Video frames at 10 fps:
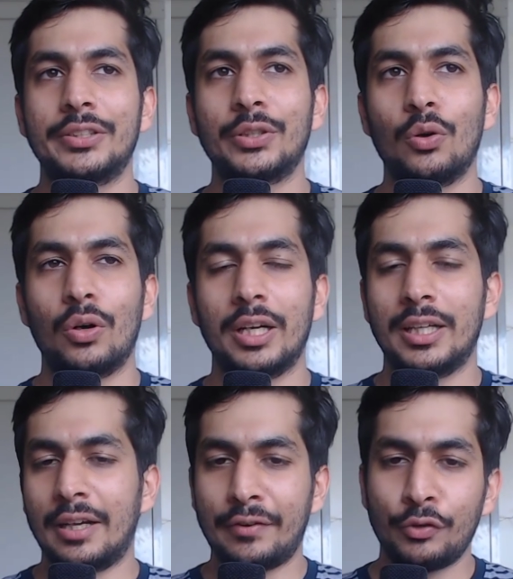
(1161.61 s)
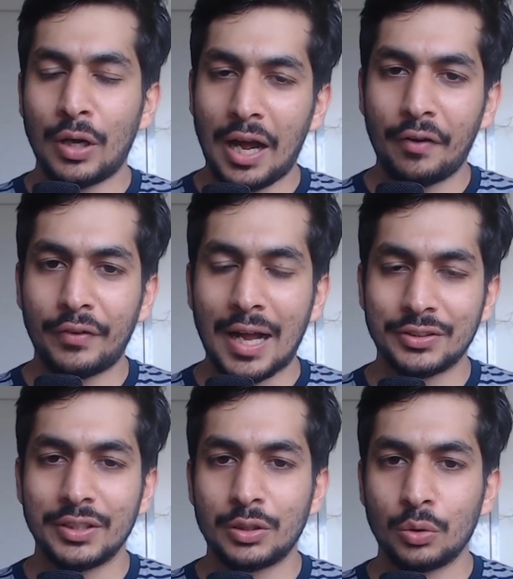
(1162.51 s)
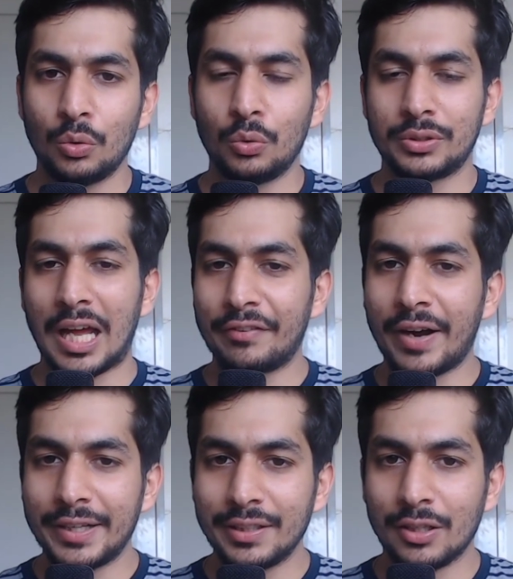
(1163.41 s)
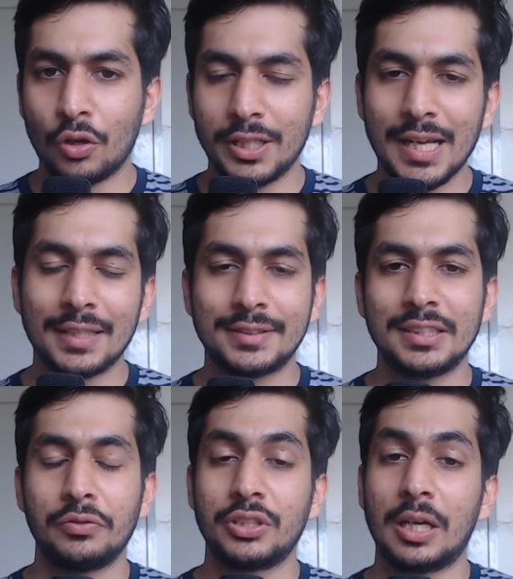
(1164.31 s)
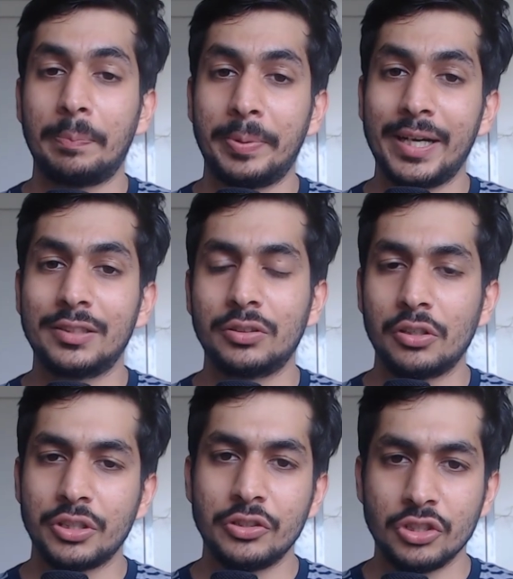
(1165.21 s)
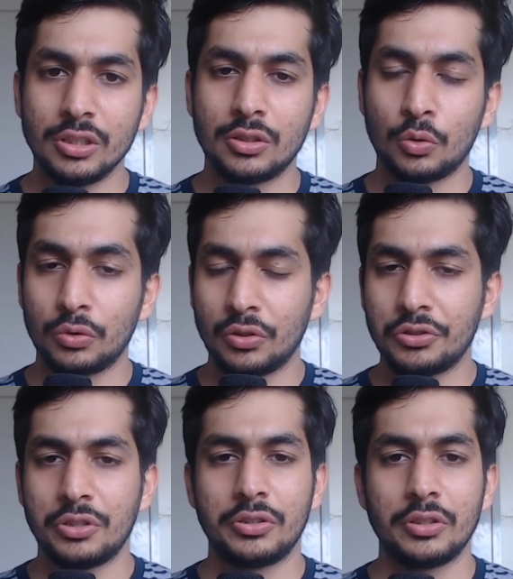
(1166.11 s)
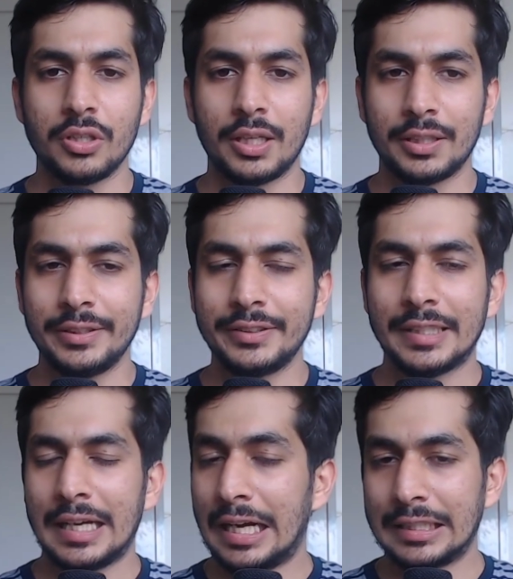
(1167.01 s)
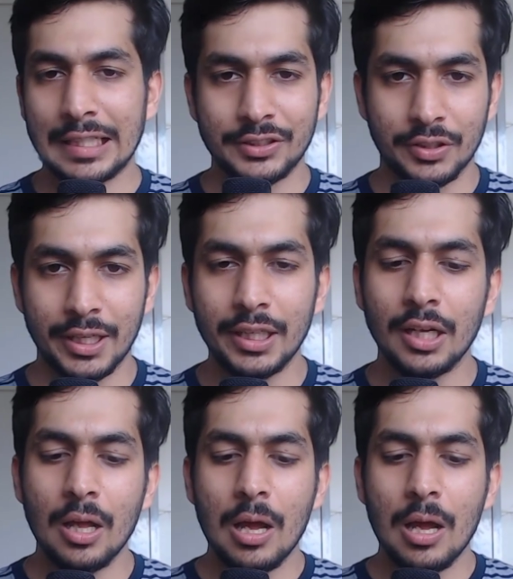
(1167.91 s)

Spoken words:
so if you have access to SciFinder or Reaccess, which are paid search engines to search research articles, that's great.